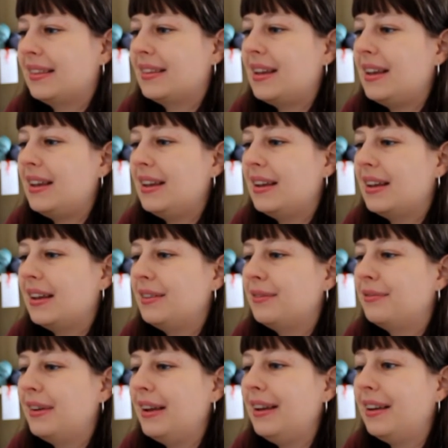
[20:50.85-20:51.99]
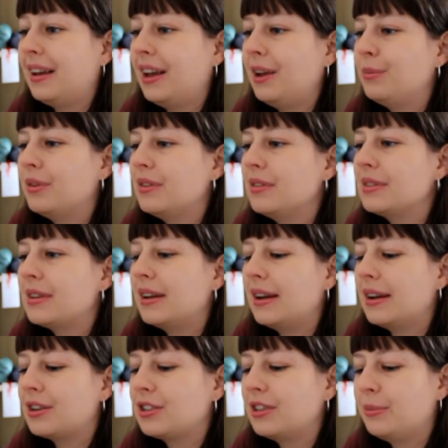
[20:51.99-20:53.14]
the fake cables, I
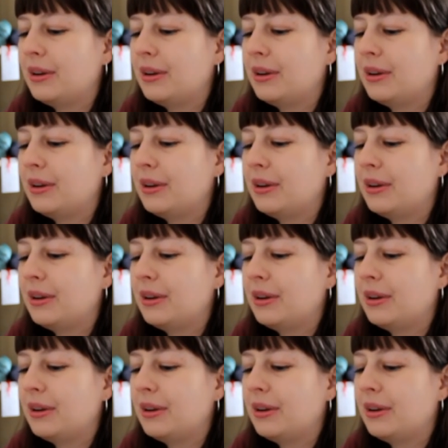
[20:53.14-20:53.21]
actually,